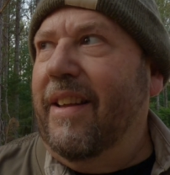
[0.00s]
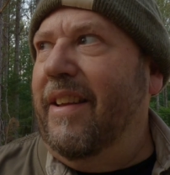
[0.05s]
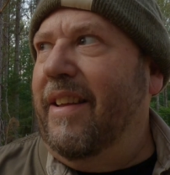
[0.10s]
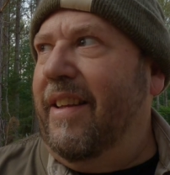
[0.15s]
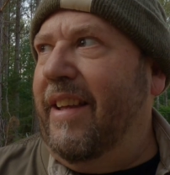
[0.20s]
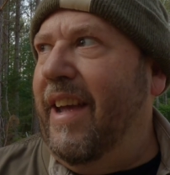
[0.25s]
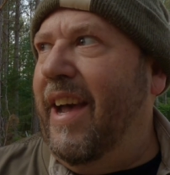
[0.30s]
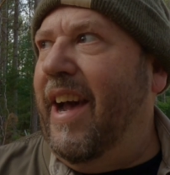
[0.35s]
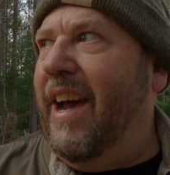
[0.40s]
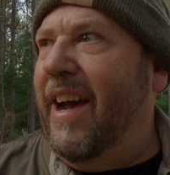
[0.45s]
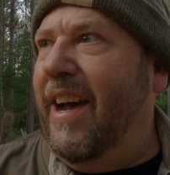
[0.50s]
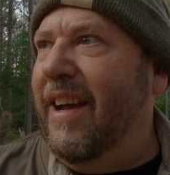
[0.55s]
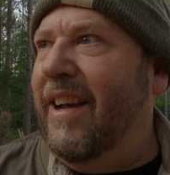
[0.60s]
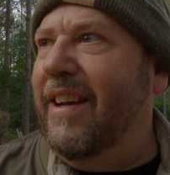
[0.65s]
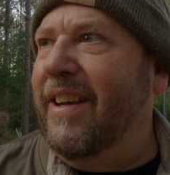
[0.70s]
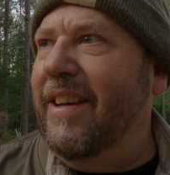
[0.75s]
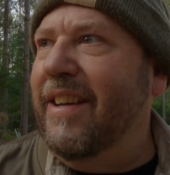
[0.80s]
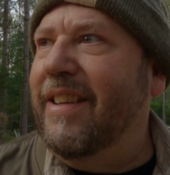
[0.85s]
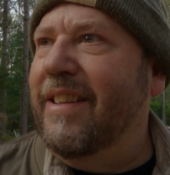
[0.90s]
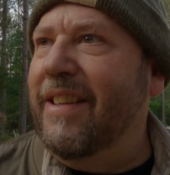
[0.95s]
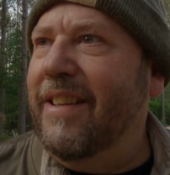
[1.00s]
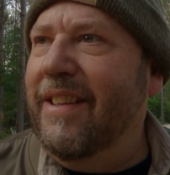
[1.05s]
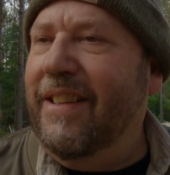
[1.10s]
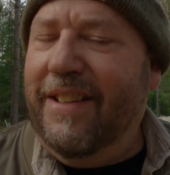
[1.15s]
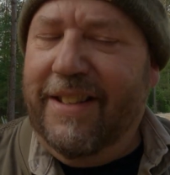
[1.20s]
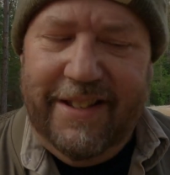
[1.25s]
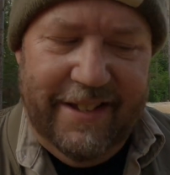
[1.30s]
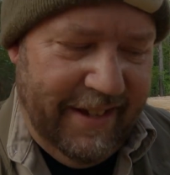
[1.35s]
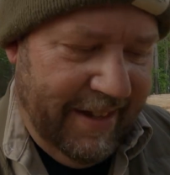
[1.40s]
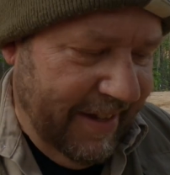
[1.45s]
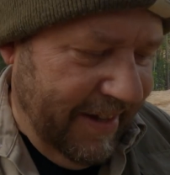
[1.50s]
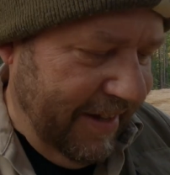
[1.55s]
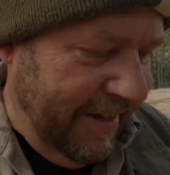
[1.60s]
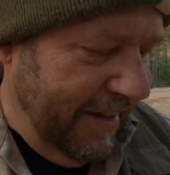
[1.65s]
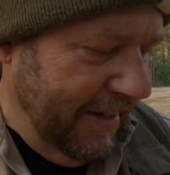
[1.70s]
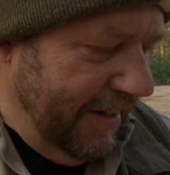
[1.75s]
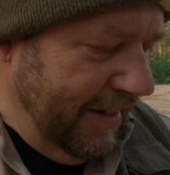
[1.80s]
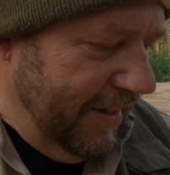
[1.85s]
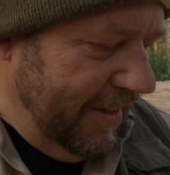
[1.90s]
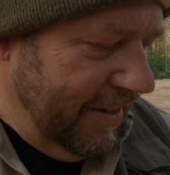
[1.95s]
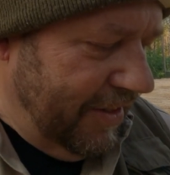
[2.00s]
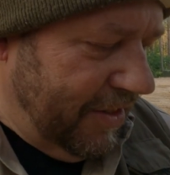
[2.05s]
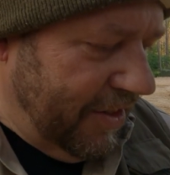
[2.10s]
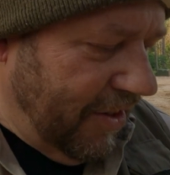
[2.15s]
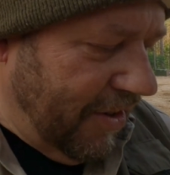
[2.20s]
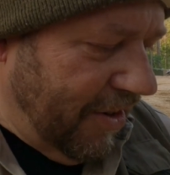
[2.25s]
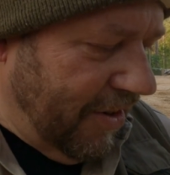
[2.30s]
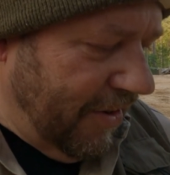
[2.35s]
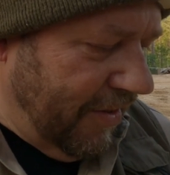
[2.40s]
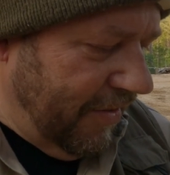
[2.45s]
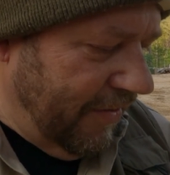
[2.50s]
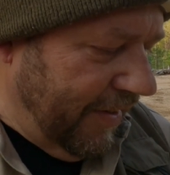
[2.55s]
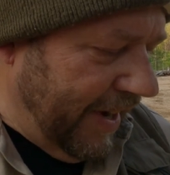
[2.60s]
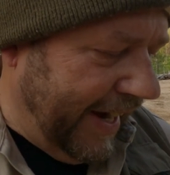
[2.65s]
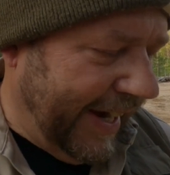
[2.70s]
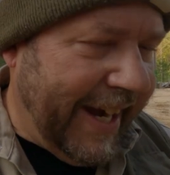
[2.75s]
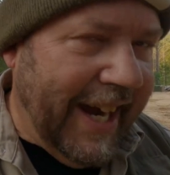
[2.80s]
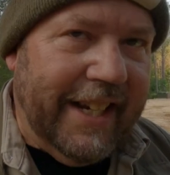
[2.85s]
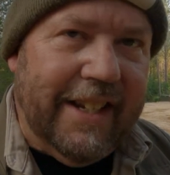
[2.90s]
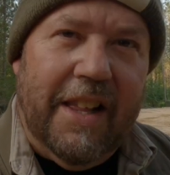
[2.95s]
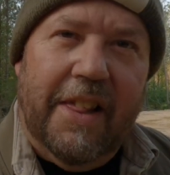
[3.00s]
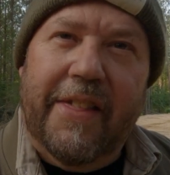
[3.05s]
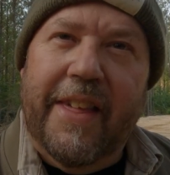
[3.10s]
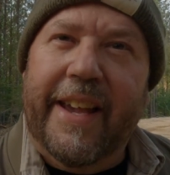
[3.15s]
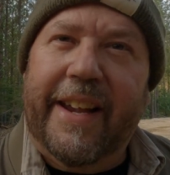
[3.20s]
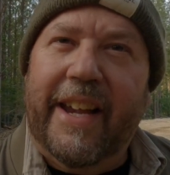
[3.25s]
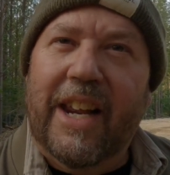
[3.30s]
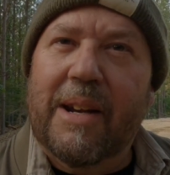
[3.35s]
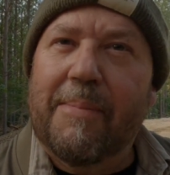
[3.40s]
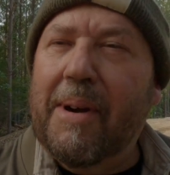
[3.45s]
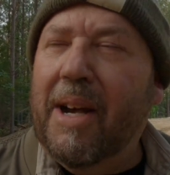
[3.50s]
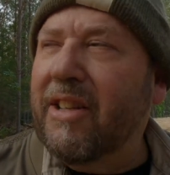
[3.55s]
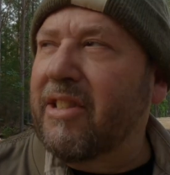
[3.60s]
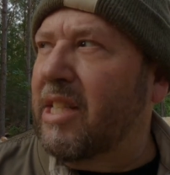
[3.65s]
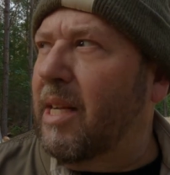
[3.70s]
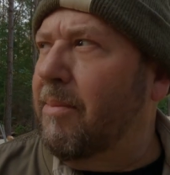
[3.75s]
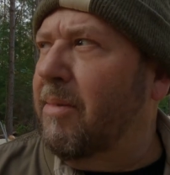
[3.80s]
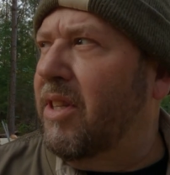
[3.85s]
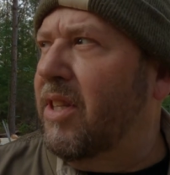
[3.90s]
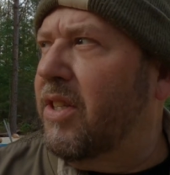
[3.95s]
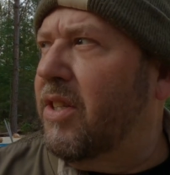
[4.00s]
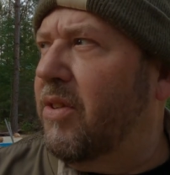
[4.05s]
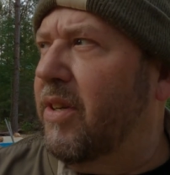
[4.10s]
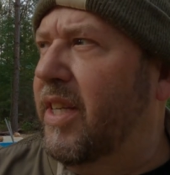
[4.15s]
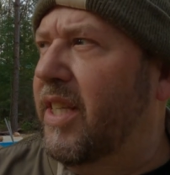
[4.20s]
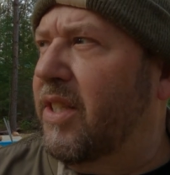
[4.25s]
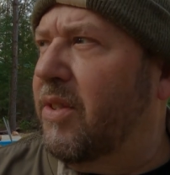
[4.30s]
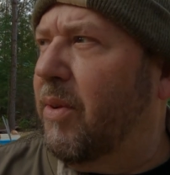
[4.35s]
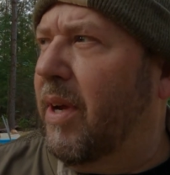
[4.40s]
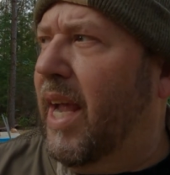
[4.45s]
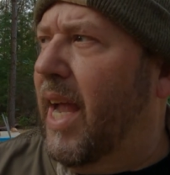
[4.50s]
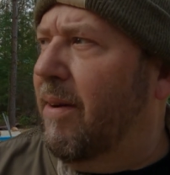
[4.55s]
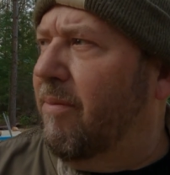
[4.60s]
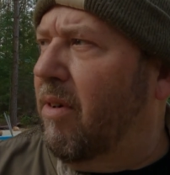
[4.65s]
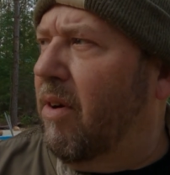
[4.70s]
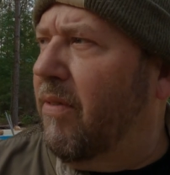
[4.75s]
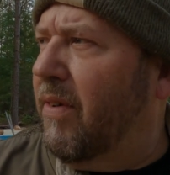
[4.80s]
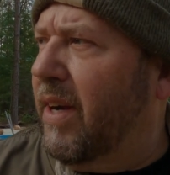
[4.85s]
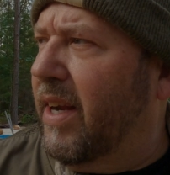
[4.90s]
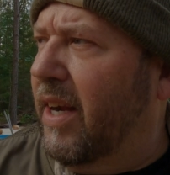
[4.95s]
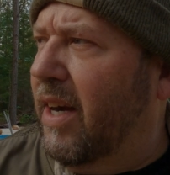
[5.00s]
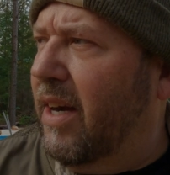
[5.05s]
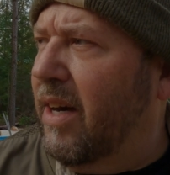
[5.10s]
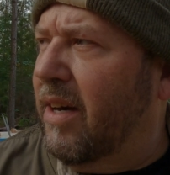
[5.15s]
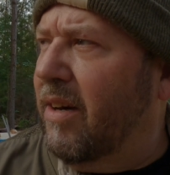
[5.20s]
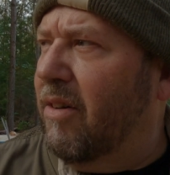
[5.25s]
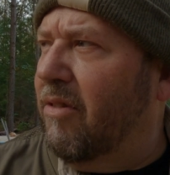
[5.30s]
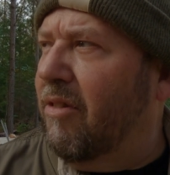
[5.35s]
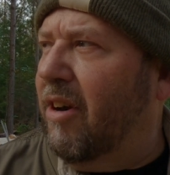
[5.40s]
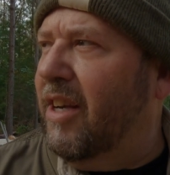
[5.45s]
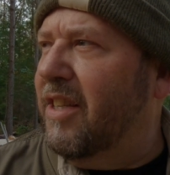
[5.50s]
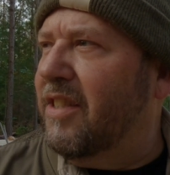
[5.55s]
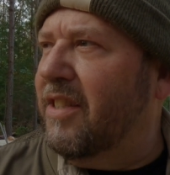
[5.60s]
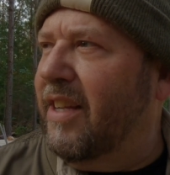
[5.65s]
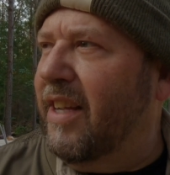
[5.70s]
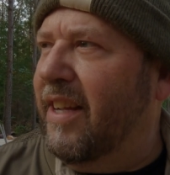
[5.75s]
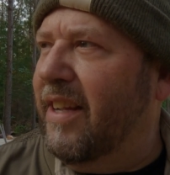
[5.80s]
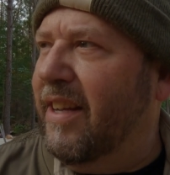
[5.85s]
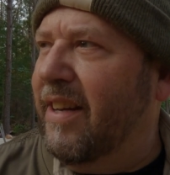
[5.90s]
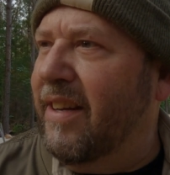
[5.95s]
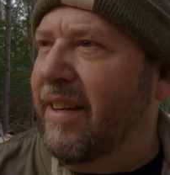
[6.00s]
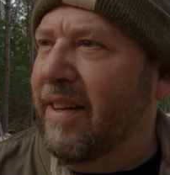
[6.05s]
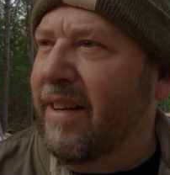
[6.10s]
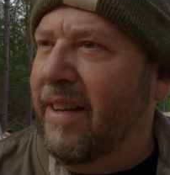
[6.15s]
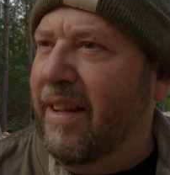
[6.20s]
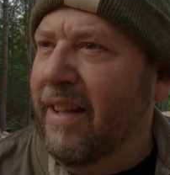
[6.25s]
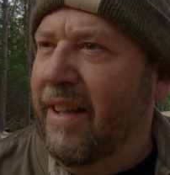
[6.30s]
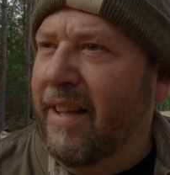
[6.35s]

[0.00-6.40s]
Yeah. So I got to thinking about some of the trees we have over here, Rusty, and